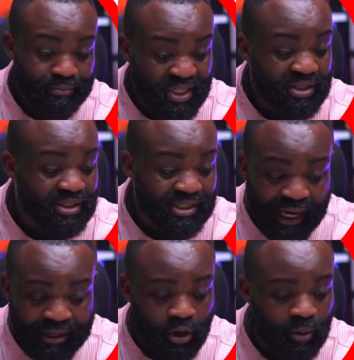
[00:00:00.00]
did the
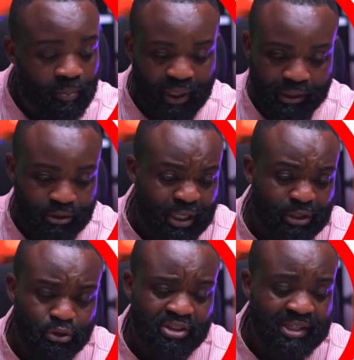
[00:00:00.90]
sign up. Uh, you can
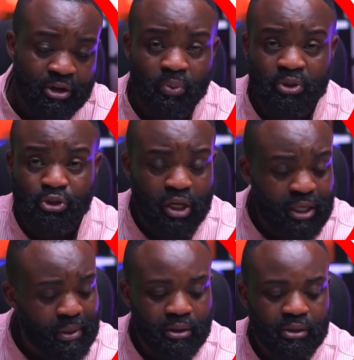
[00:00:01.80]
do the sign up with your
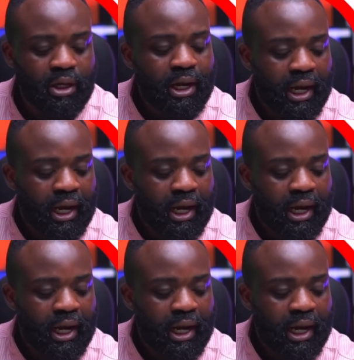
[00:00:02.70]
email